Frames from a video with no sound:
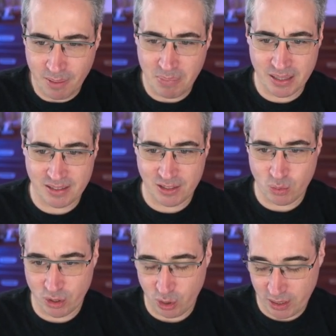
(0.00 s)
But since
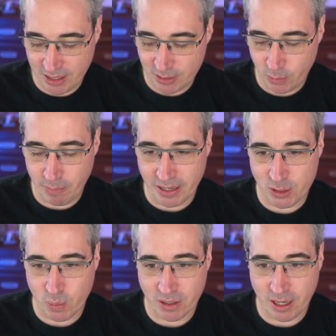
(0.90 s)
we're doing this, we might
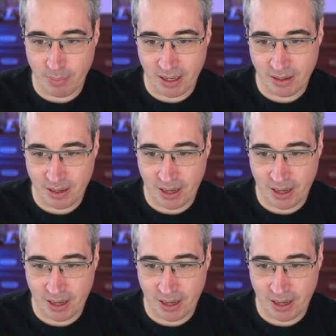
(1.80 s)
as well come in